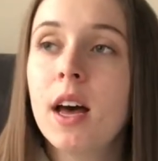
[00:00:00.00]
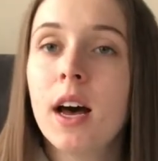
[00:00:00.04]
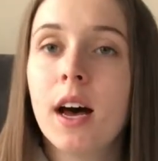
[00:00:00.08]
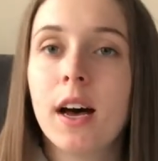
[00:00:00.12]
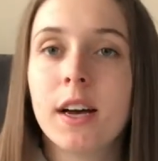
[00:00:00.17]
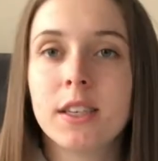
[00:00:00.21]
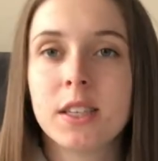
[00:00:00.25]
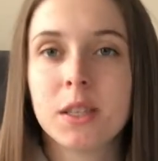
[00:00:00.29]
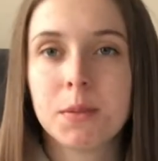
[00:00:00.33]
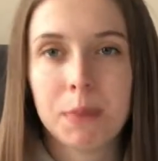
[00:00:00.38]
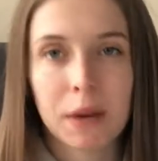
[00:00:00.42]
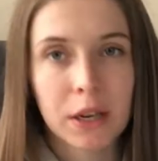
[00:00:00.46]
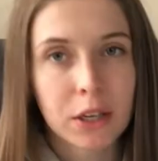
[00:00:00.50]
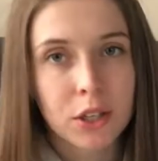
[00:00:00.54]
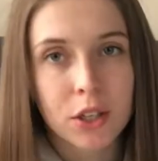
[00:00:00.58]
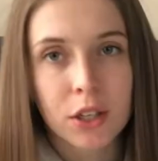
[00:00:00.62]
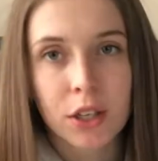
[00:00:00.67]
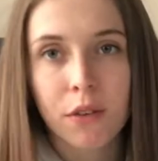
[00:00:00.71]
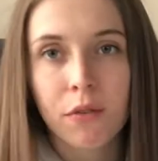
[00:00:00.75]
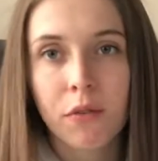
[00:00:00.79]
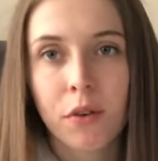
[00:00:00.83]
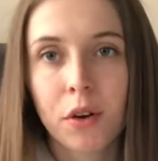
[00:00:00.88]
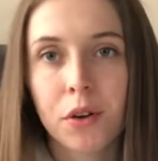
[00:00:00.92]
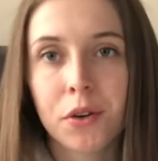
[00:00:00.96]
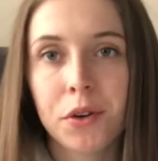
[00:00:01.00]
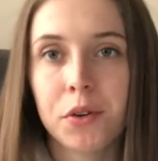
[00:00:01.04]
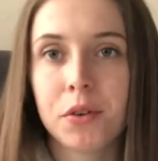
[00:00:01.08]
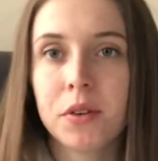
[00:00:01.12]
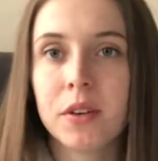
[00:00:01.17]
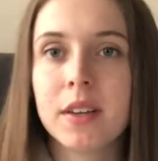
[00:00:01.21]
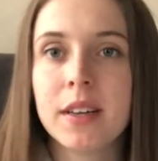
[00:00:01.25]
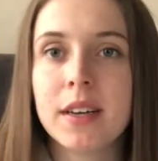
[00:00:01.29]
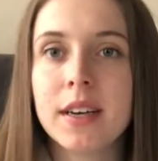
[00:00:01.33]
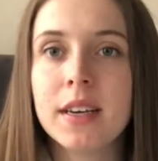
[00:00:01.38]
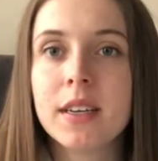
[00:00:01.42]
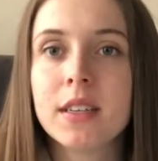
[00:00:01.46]
Especially if you're new to
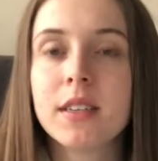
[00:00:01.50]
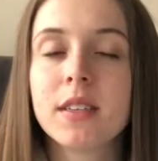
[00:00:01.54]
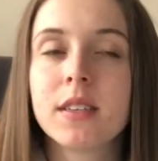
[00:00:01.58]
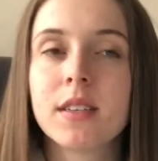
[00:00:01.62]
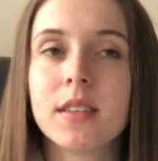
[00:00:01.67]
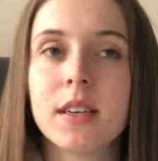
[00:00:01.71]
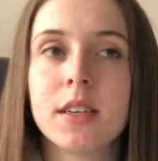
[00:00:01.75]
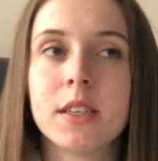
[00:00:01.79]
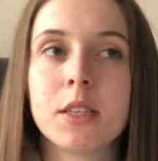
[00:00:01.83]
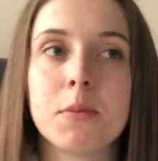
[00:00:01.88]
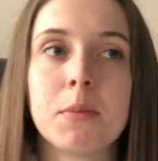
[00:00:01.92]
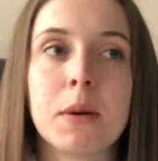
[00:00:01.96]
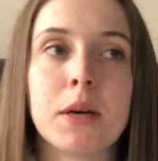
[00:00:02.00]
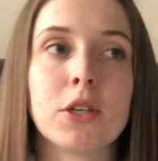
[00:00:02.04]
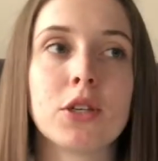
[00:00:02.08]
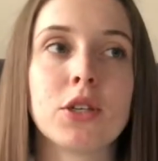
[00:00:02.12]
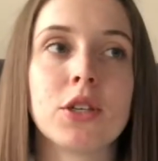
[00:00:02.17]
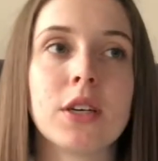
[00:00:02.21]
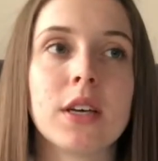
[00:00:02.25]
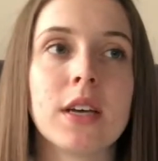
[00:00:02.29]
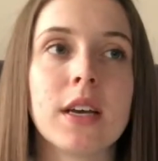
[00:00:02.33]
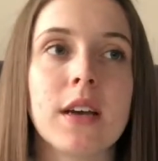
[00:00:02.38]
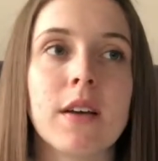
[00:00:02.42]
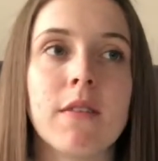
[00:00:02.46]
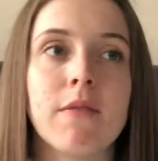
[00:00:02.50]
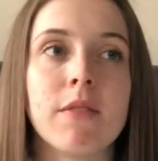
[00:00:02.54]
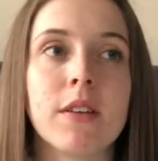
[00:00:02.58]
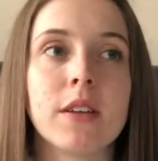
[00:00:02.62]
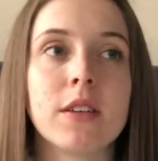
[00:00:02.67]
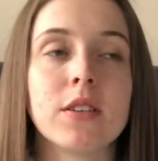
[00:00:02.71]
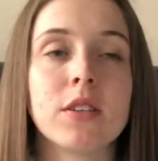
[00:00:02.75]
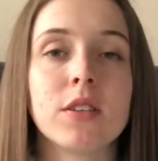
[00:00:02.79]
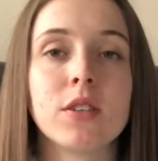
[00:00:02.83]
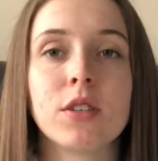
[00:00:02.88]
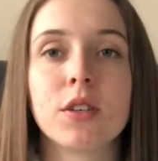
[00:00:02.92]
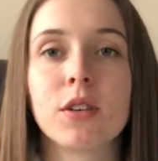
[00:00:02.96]
this, especially if
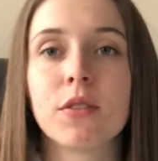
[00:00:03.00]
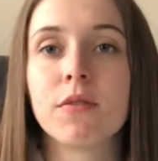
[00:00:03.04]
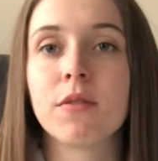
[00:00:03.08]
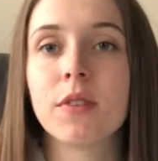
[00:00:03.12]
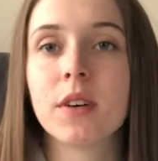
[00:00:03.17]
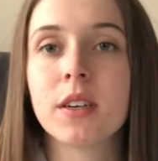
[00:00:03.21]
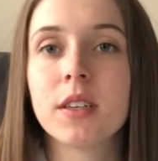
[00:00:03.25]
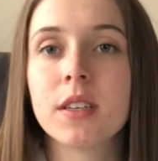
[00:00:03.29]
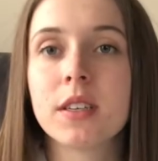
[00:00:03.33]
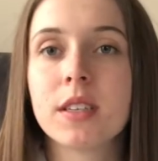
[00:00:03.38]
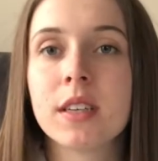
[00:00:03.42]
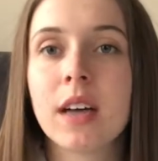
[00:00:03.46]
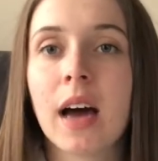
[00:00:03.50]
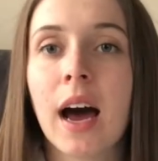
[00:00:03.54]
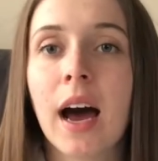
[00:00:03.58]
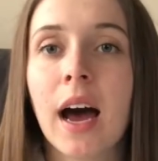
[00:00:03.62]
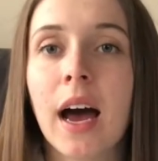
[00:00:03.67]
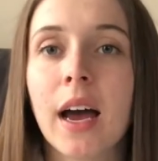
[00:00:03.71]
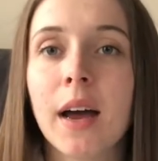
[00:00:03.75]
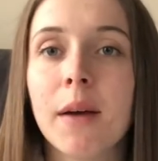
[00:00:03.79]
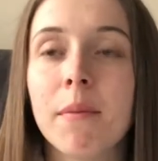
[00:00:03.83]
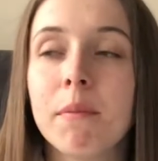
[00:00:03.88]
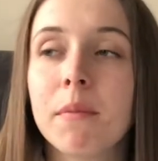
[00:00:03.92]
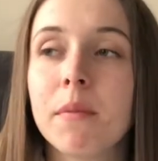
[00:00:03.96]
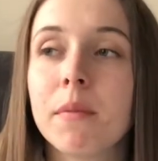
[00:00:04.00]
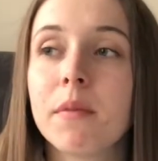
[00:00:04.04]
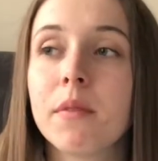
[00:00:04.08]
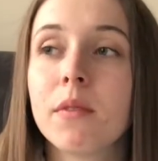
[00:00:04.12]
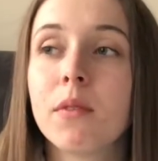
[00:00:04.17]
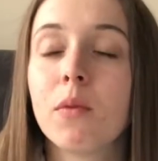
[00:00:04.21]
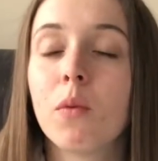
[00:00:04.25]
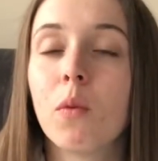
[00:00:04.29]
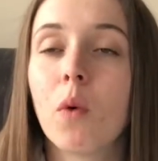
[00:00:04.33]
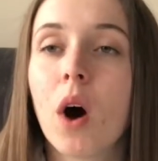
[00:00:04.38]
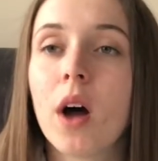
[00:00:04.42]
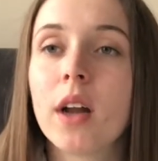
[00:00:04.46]
this is your first time
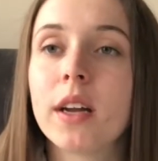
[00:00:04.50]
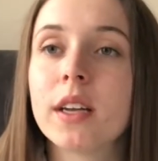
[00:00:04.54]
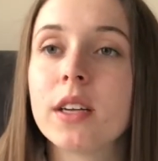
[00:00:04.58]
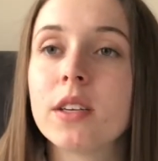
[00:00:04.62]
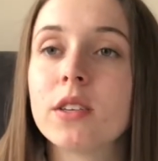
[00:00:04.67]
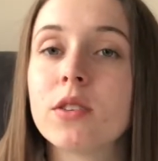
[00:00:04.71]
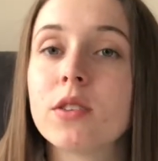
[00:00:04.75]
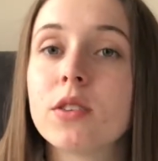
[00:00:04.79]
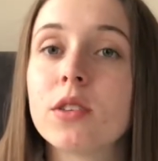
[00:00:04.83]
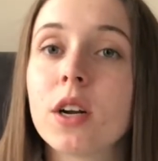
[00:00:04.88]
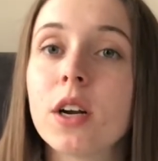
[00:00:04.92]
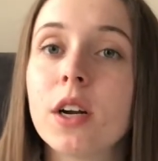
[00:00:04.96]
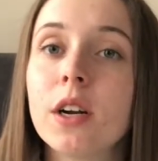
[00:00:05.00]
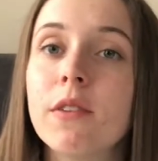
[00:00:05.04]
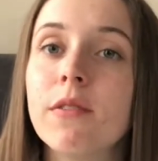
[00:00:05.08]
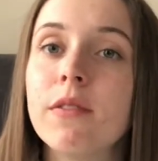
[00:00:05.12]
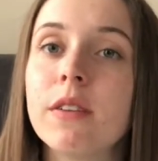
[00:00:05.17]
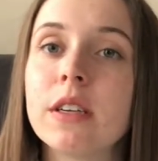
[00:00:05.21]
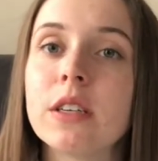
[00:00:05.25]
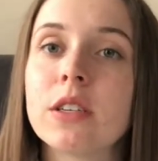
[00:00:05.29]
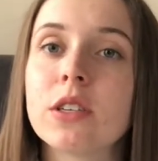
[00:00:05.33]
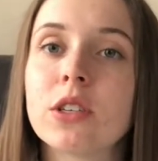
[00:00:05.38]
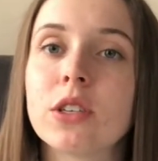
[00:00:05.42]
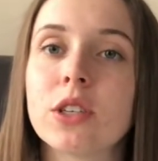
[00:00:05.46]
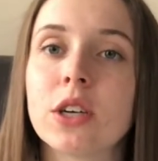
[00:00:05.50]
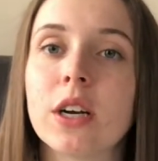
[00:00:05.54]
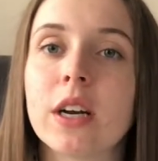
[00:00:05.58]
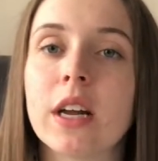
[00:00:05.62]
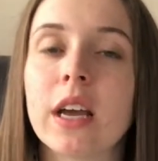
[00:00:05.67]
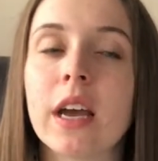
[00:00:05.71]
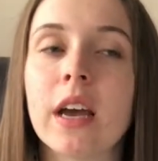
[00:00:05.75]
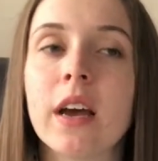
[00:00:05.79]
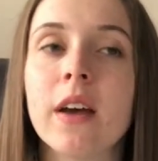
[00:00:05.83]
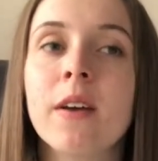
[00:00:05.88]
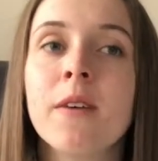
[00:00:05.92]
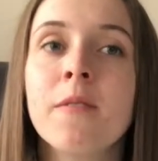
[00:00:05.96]
wanting to start a fitness
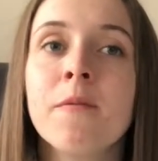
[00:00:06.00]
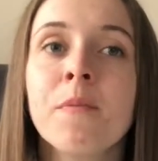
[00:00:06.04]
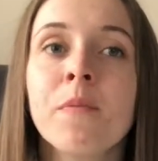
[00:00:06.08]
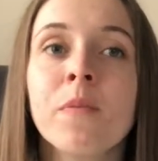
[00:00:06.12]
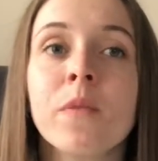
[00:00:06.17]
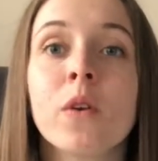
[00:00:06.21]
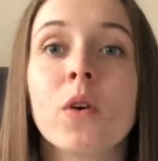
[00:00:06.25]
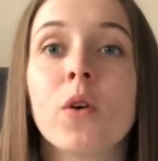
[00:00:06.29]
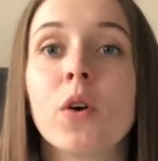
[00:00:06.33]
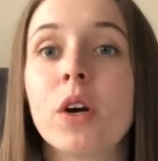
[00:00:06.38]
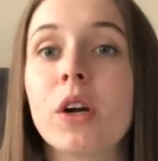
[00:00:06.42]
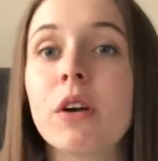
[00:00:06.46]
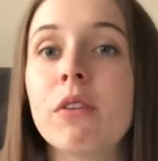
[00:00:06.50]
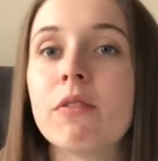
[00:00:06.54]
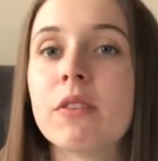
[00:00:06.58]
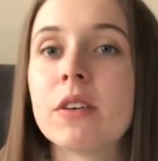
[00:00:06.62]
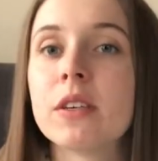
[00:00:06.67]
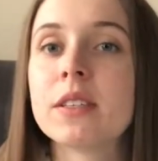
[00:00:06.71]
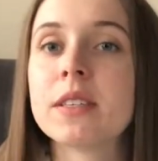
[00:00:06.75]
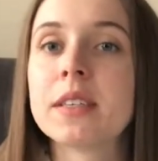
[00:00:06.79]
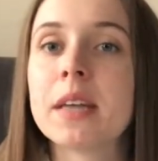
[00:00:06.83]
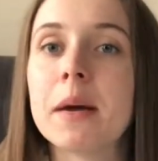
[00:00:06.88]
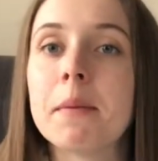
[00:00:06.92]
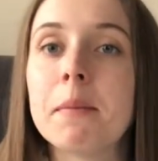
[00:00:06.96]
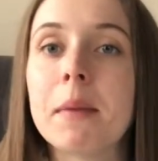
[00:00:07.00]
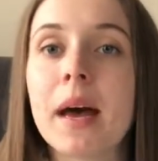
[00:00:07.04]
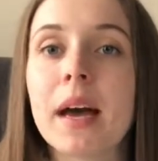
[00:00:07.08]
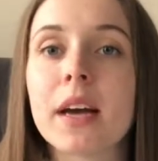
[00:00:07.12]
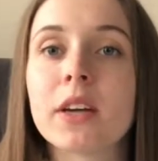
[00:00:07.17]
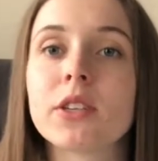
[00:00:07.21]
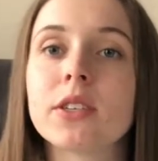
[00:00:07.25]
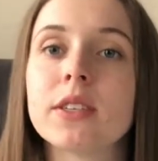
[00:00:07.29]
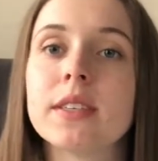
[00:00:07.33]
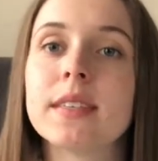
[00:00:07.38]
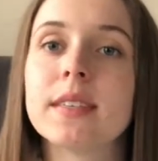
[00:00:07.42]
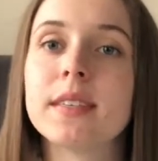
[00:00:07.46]
journey or your first time
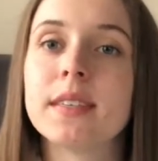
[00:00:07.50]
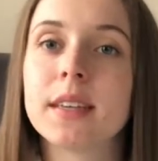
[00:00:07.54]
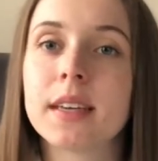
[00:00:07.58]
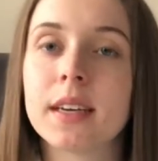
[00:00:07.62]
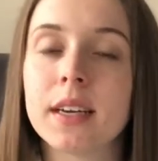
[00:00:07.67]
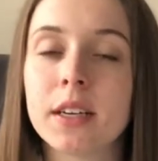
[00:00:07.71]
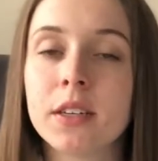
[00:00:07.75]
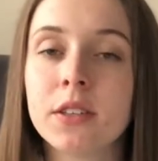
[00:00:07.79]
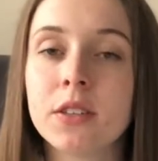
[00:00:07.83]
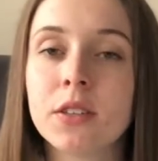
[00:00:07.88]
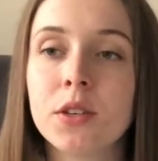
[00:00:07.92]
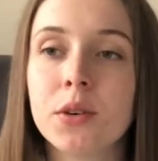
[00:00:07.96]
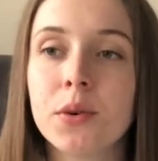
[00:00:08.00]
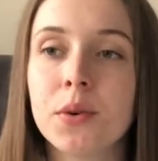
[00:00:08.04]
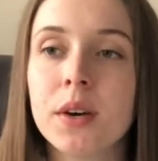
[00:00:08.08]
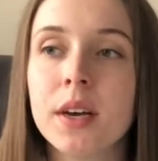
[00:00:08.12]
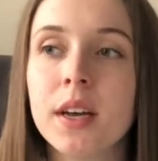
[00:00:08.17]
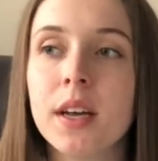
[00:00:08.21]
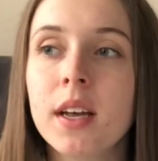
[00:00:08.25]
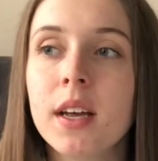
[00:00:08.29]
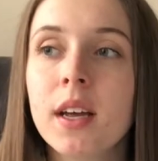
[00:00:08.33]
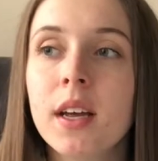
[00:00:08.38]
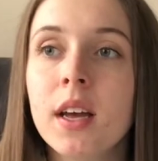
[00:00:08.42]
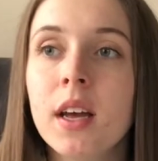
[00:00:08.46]
actually sticking to it,